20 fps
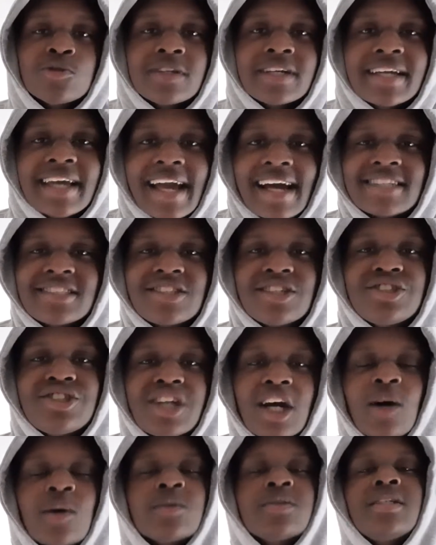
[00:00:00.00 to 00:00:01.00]
Niguez to
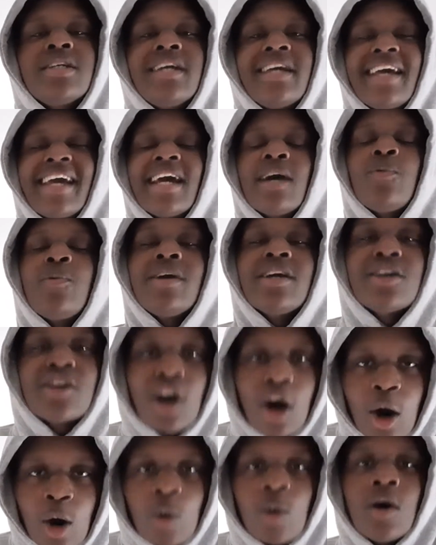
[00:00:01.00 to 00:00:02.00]
Chelsea. Here we
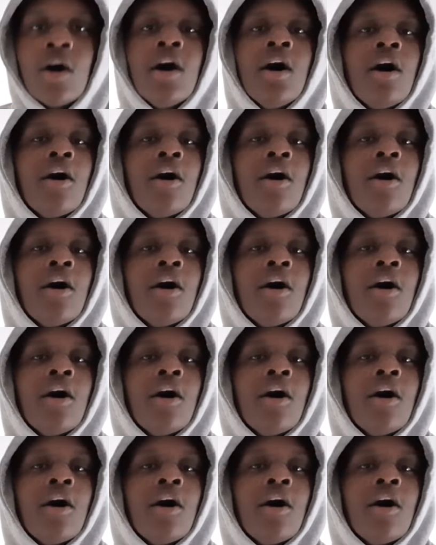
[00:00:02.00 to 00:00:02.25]
go.